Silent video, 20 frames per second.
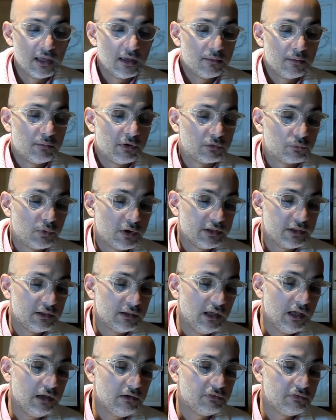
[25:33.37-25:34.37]
But what
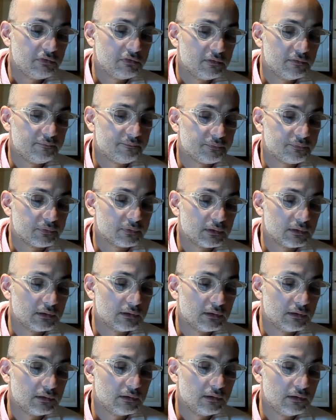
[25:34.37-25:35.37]
f
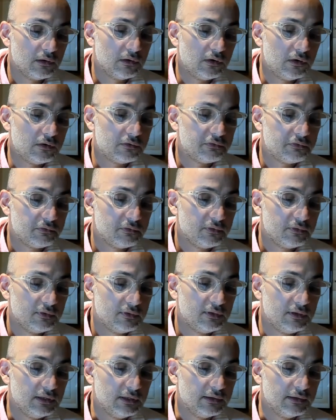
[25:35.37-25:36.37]
of
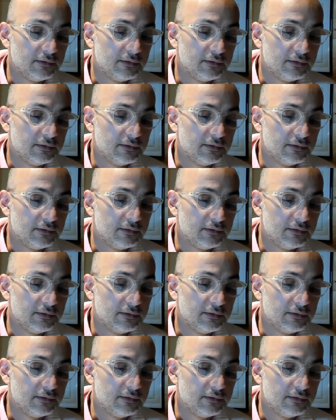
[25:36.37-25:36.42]
t?